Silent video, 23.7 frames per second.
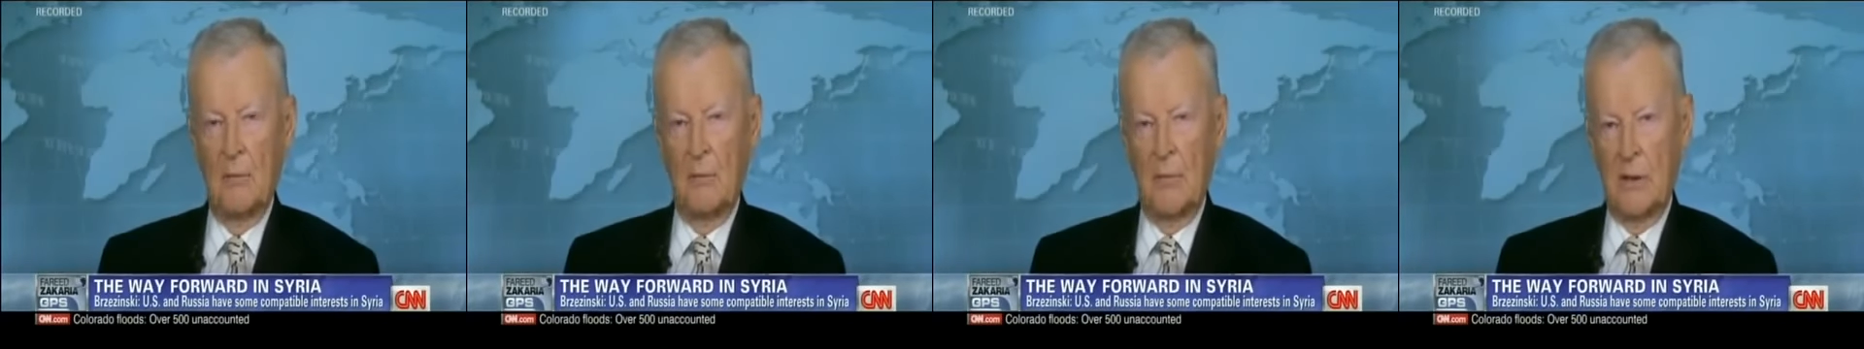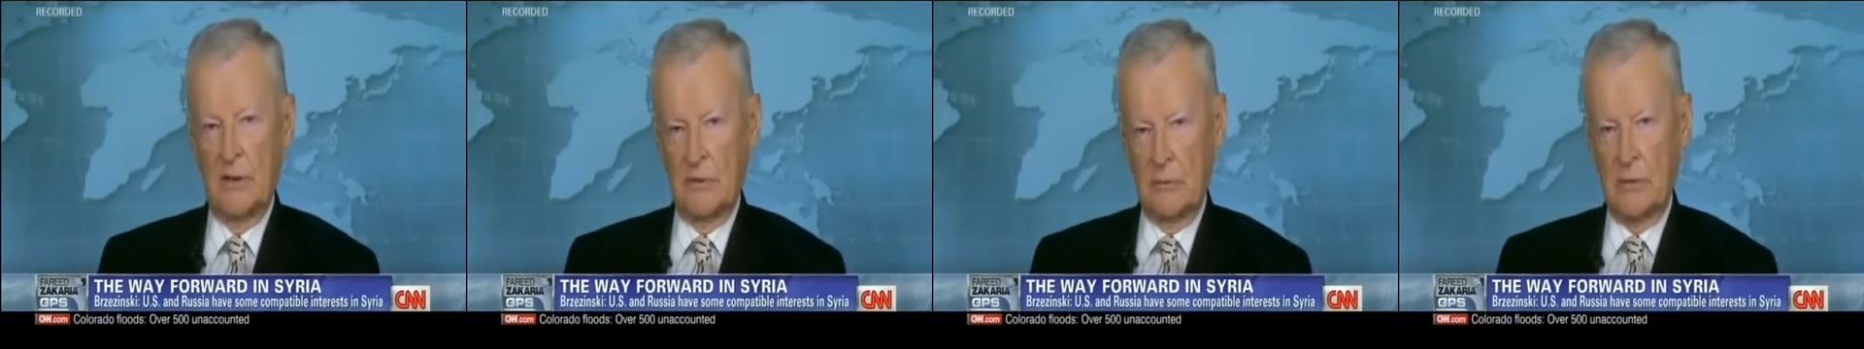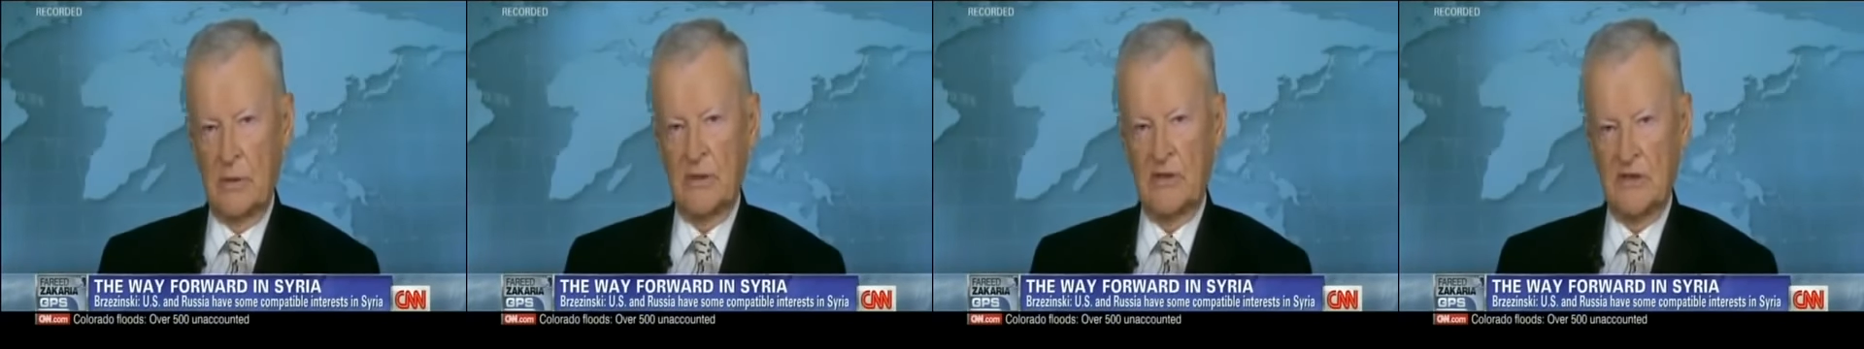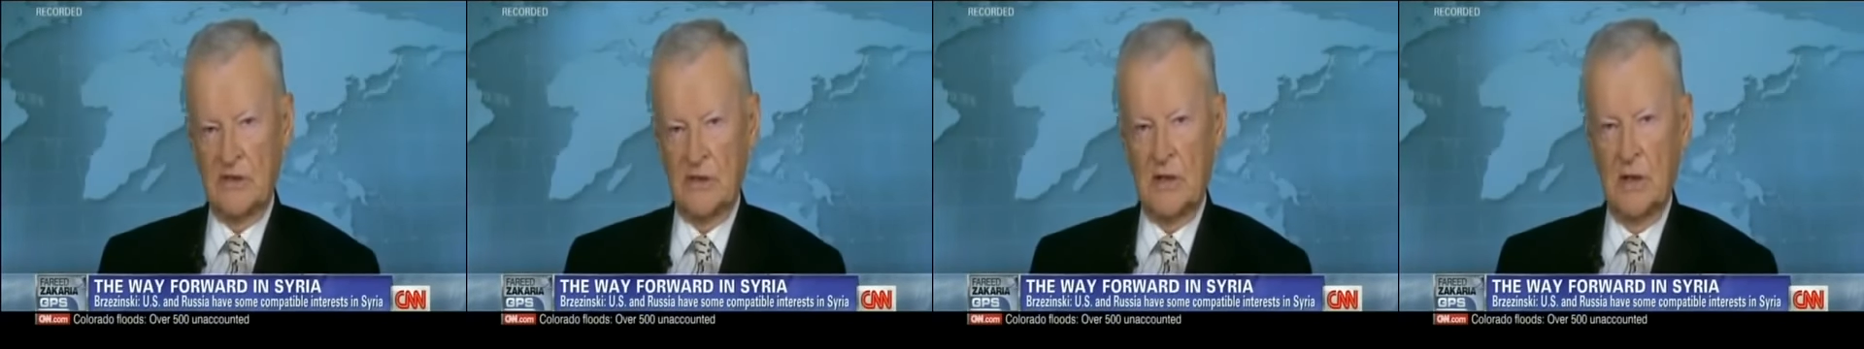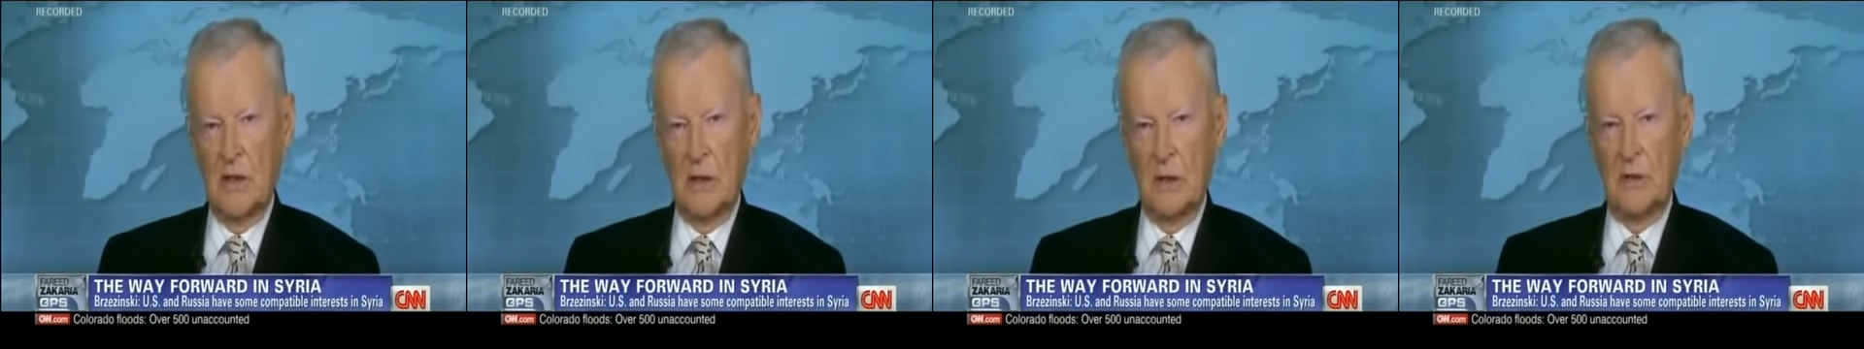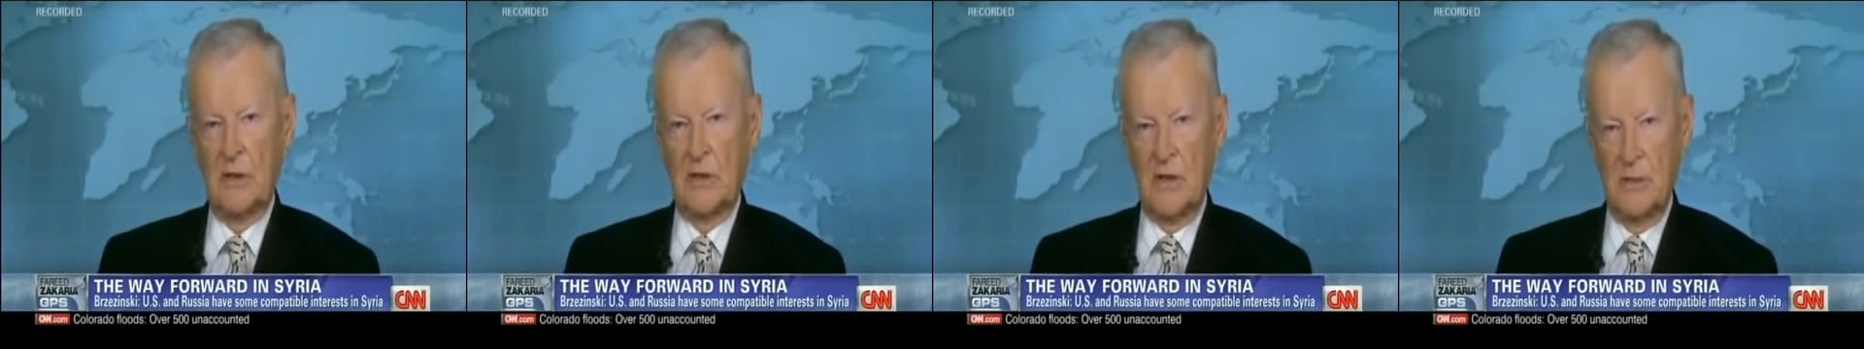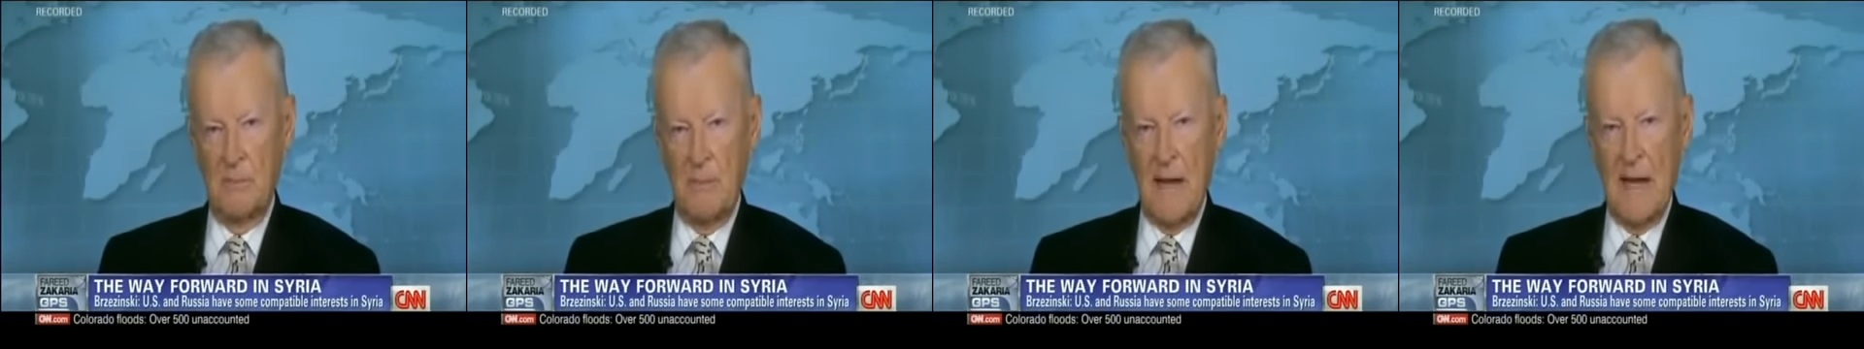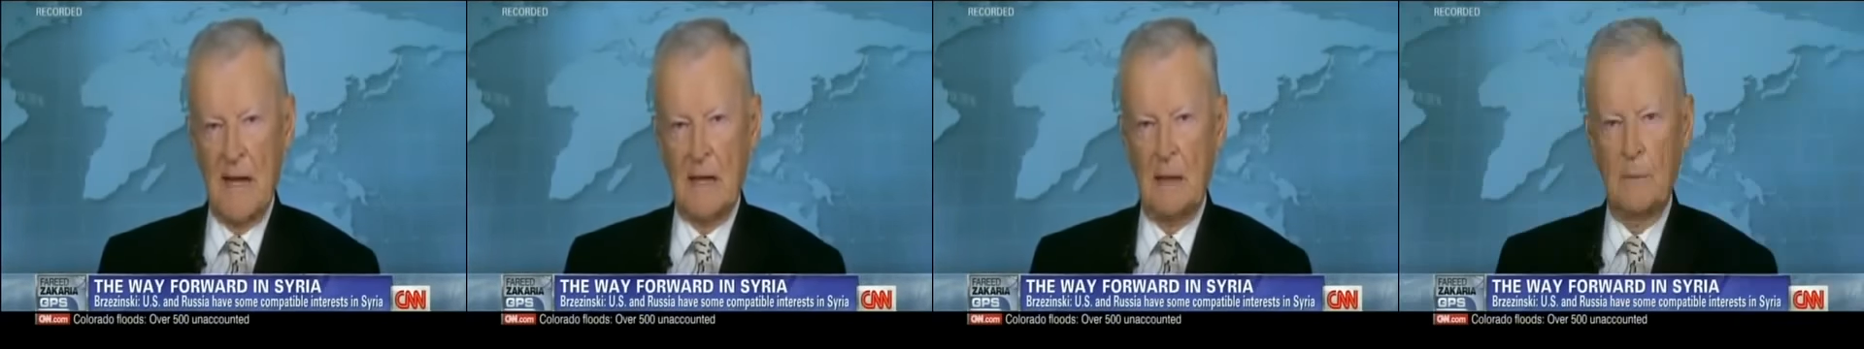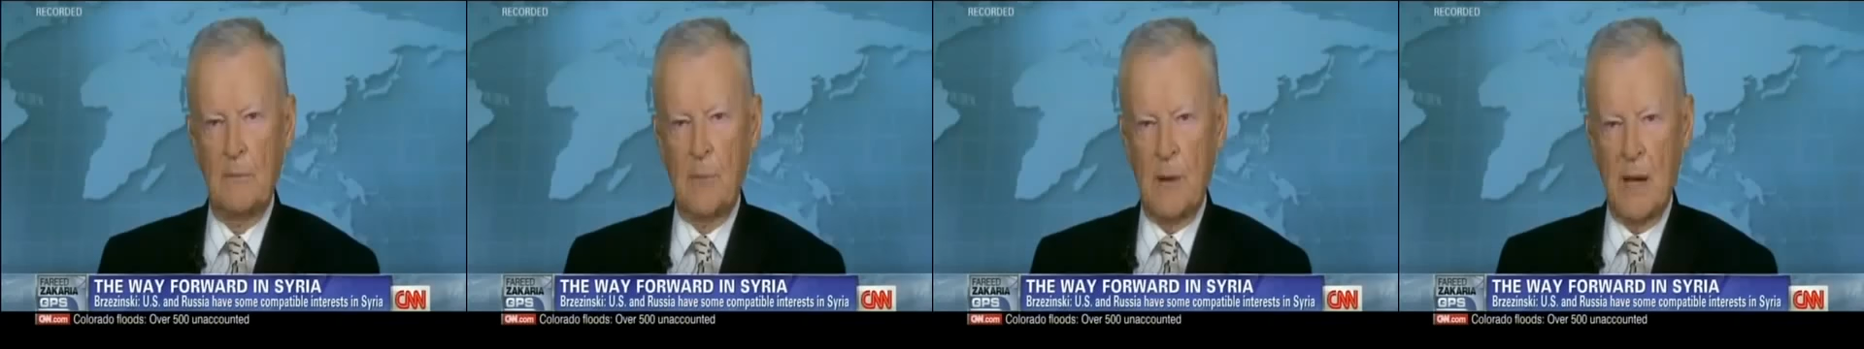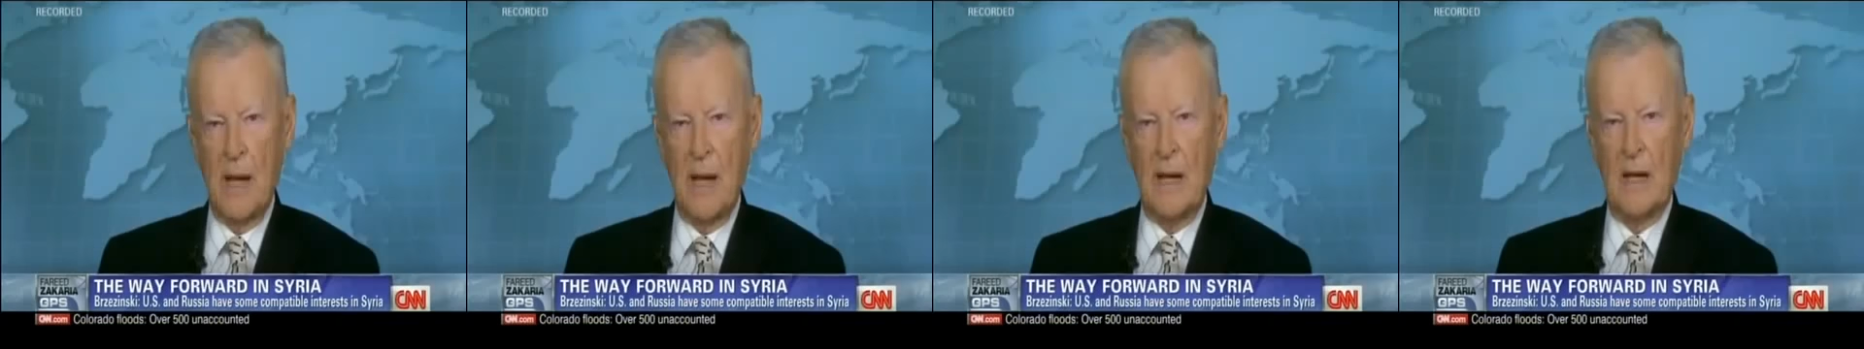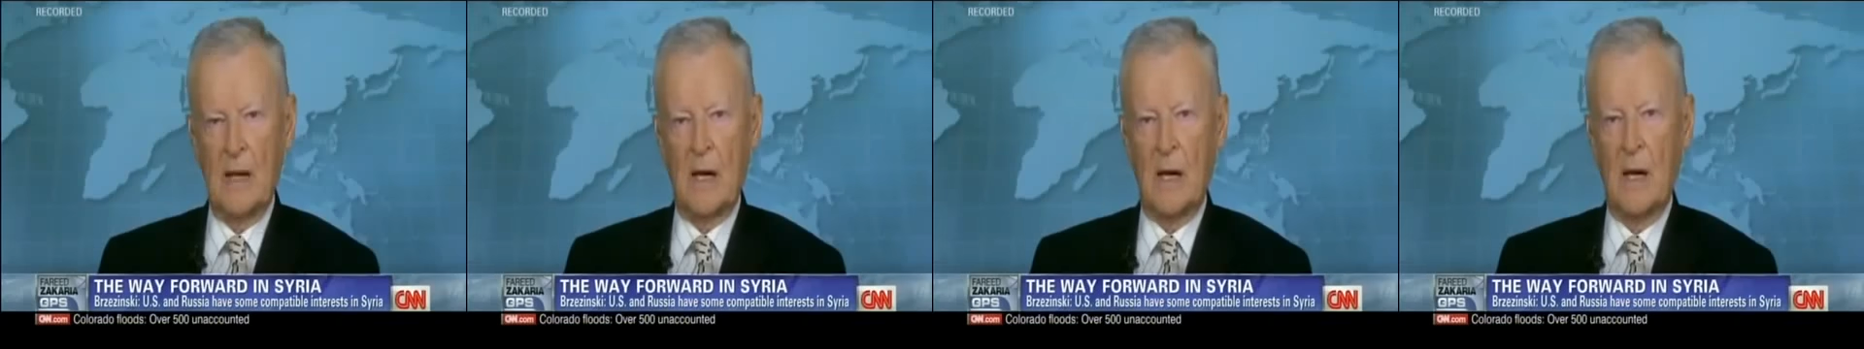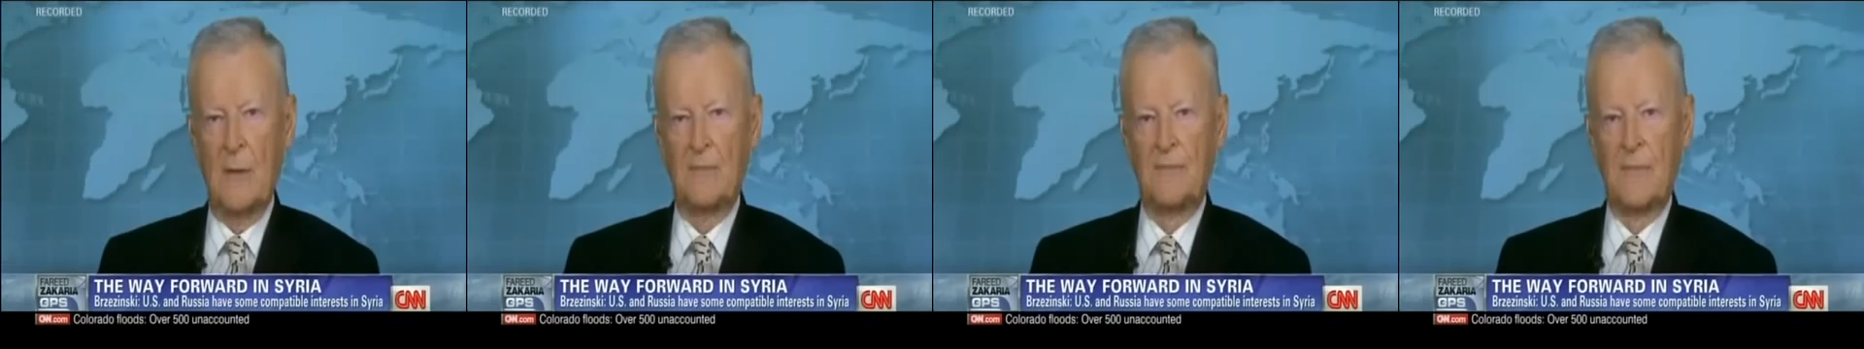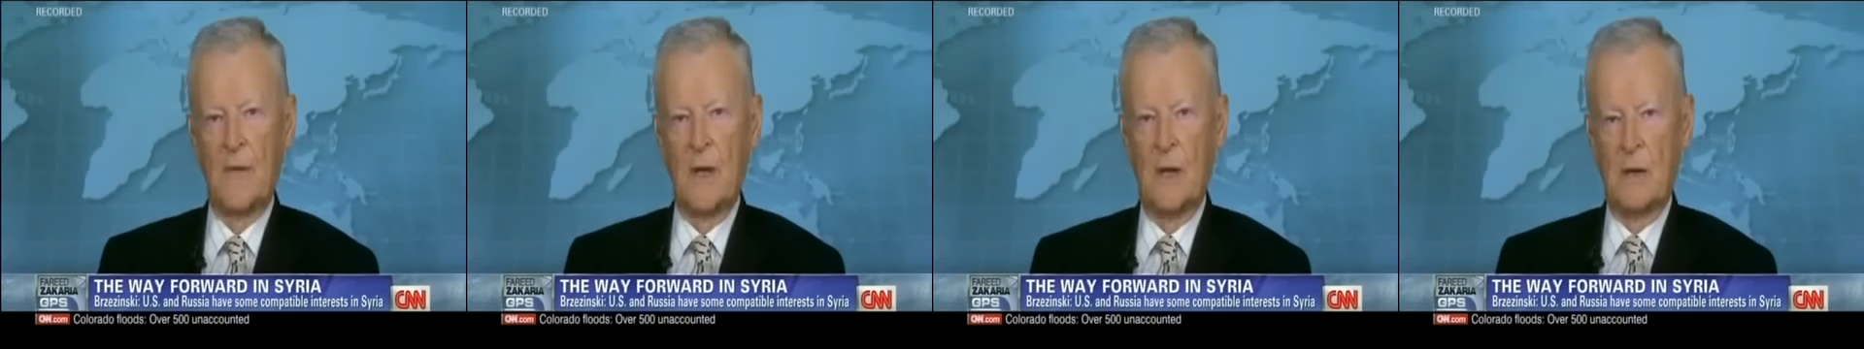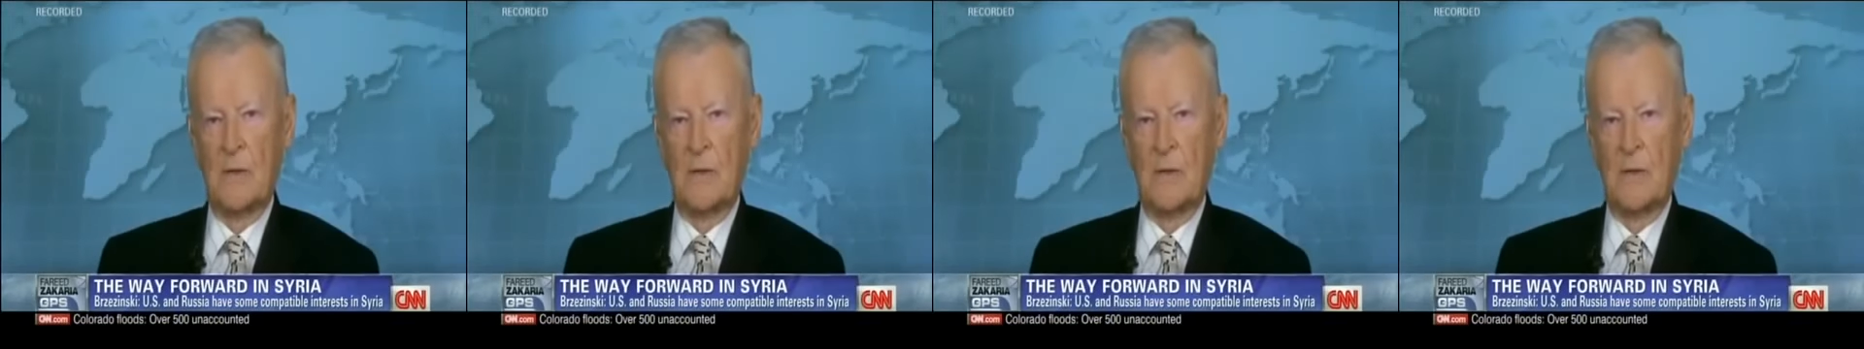but we're still the main player.